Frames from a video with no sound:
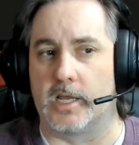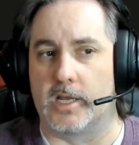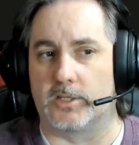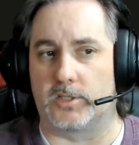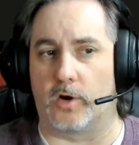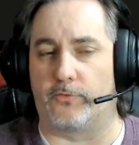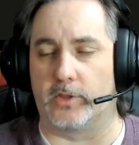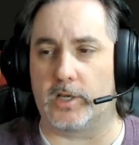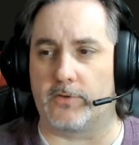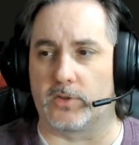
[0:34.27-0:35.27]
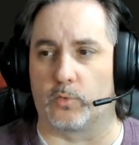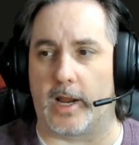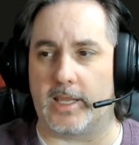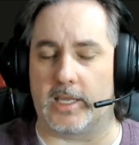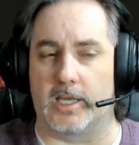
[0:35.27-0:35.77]
So if we look over the
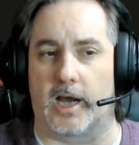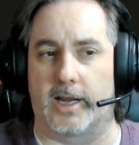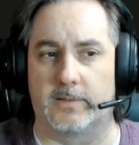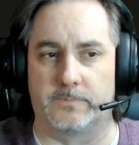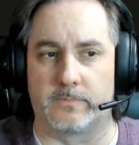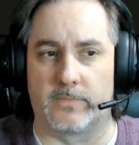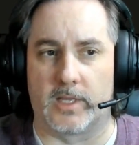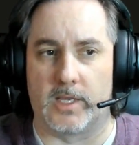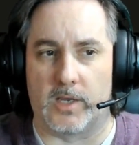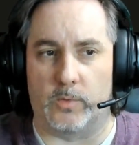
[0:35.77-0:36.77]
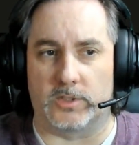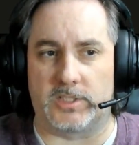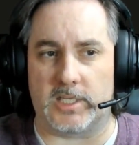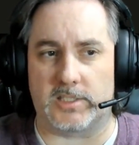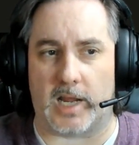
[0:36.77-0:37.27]
ranking guide, we'll see
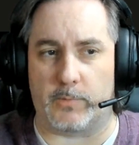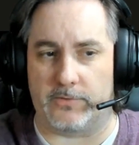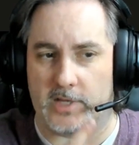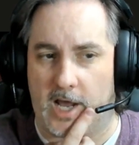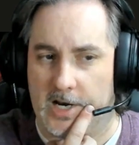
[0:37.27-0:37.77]
this time we've got